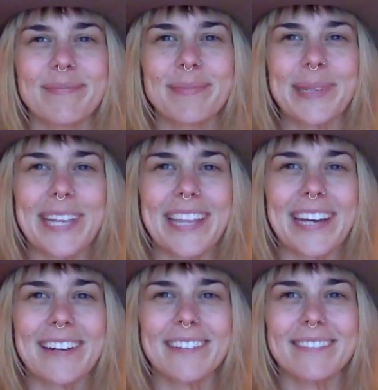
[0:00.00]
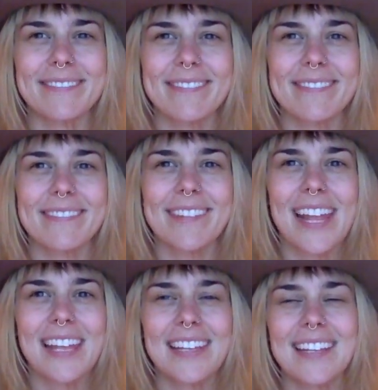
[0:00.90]
Breathe out
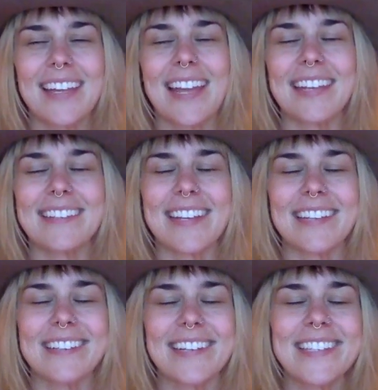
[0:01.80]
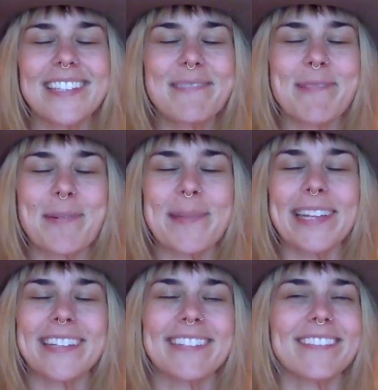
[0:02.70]
and take just a
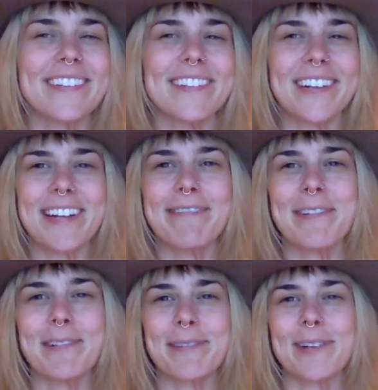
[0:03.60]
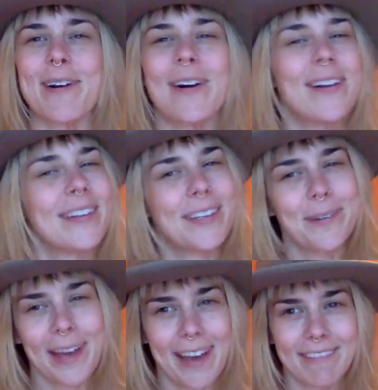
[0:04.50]
moment to feel grateful for all
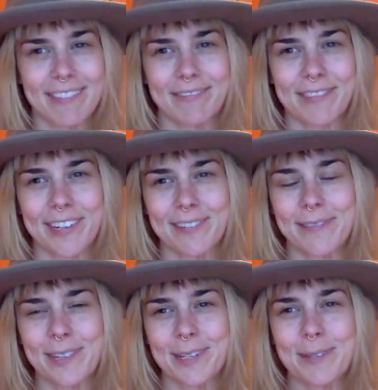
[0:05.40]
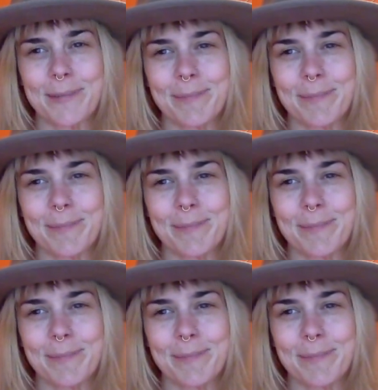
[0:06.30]
you have in front of you.